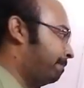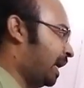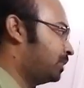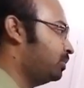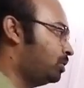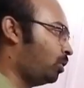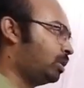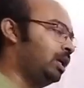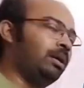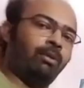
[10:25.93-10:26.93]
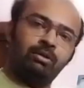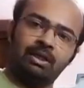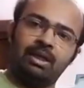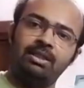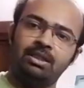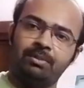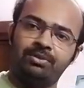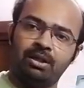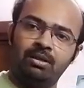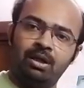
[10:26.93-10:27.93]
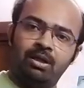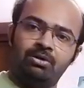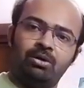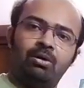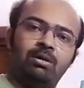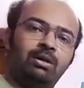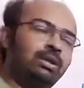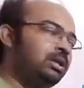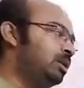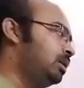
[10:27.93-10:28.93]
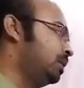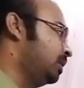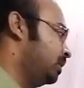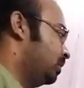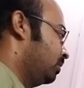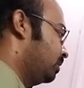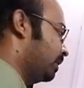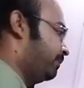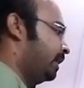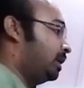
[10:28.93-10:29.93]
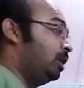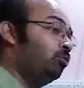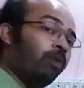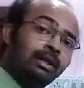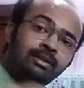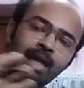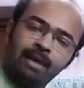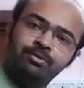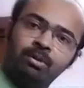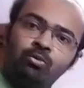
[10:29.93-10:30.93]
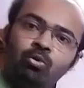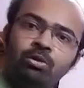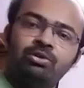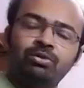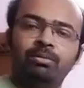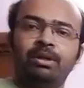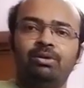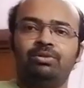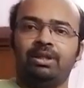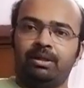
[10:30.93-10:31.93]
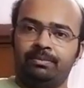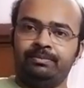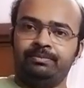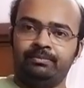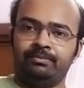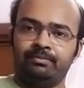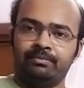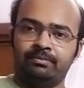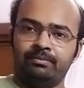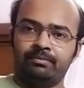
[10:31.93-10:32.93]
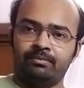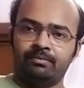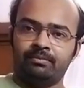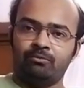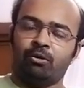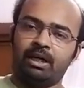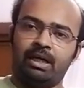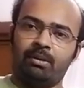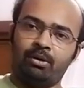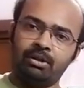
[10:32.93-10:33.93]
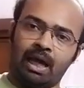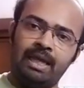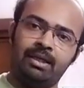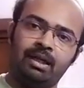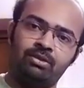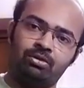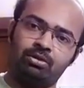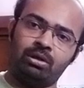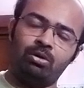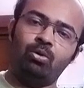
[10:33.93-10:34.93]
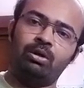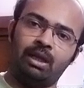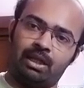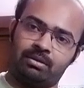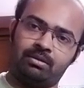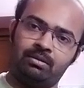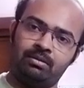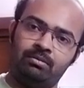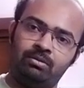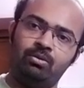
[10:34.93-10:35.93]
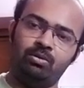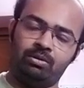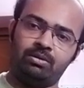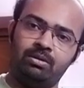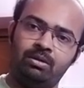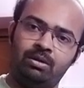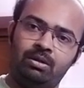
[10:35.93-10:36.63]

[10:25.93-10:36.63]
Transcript: As we're talking about the consumption, so definitely what types of goods we'll be using. Forget about the high class or low class goods